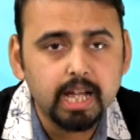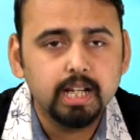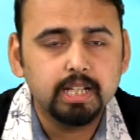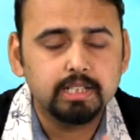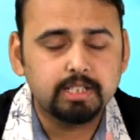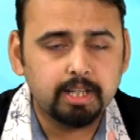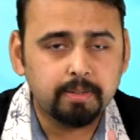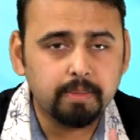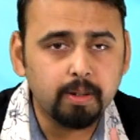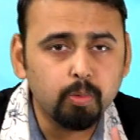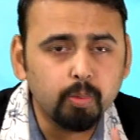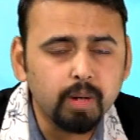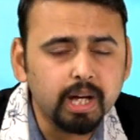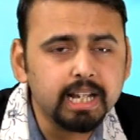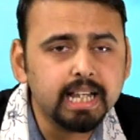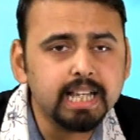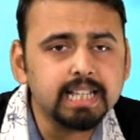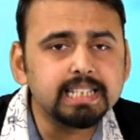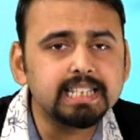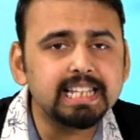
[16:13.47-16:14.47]
Statement one
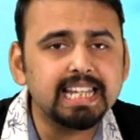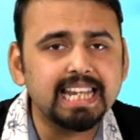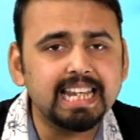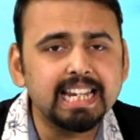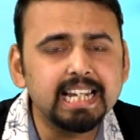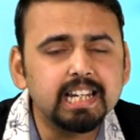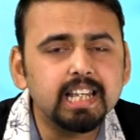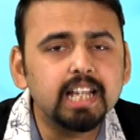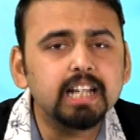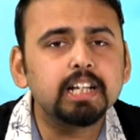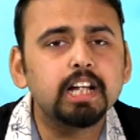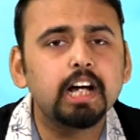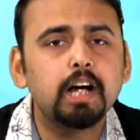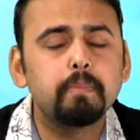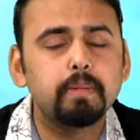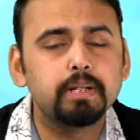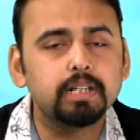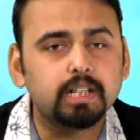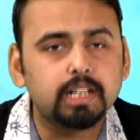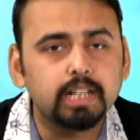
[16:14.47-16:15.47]
is, the Indian
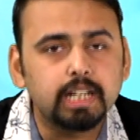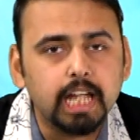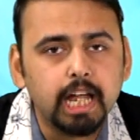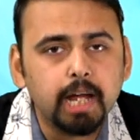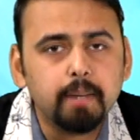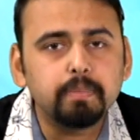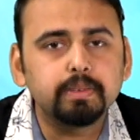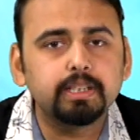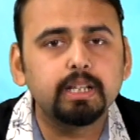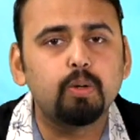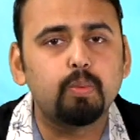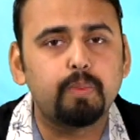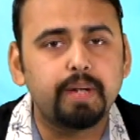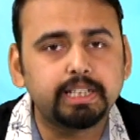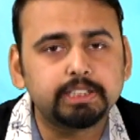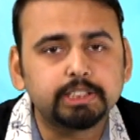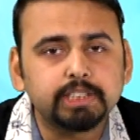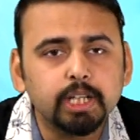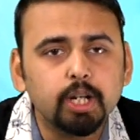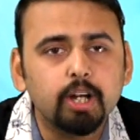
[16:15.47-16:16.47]
government claimed the
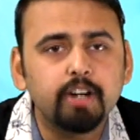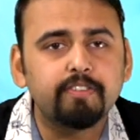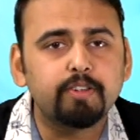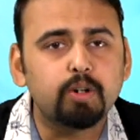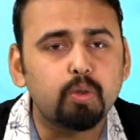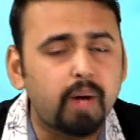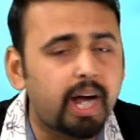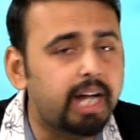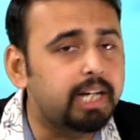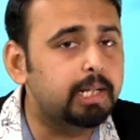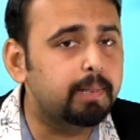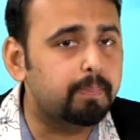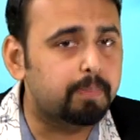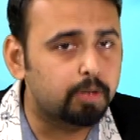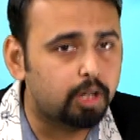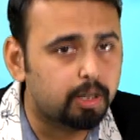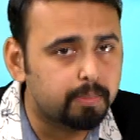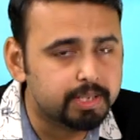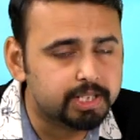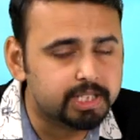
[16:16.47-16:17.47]
victory of quiet
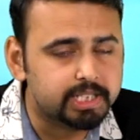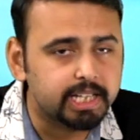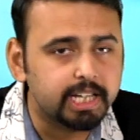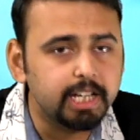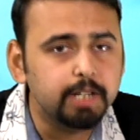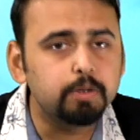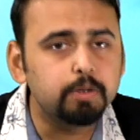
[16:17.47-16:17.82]
diplomacy